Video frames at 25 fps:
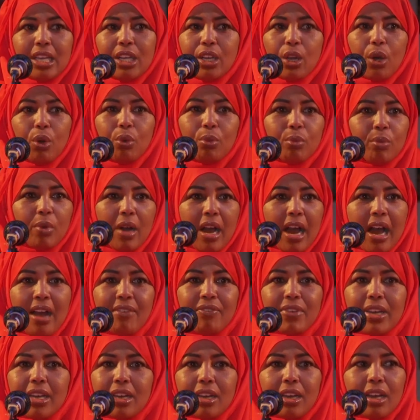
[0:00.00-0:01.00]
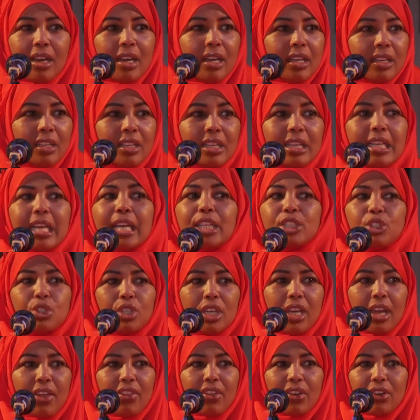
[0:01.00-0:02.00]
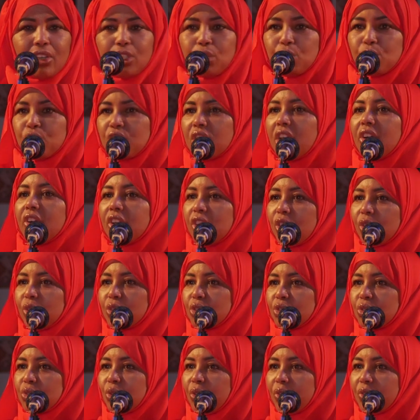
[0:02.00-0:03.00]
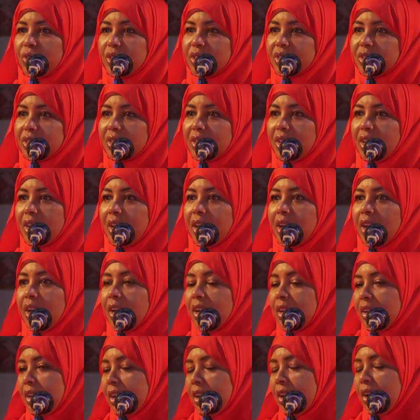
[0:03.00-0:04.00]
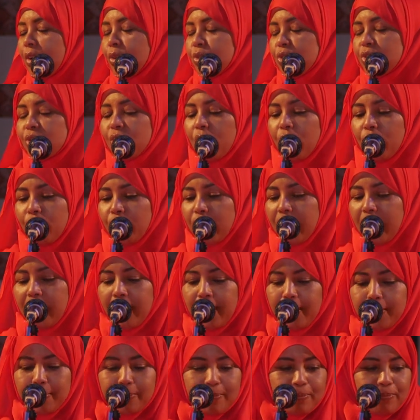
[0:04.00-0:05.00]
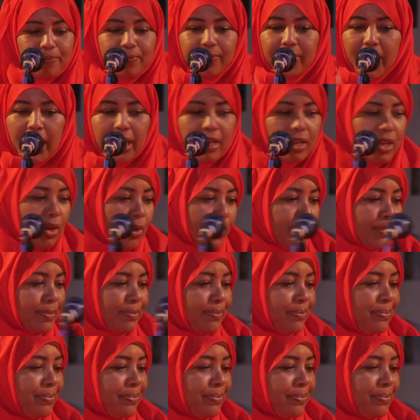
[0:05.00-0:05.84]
you know, having a little get together and you're sharing your stories, you know. So thank you.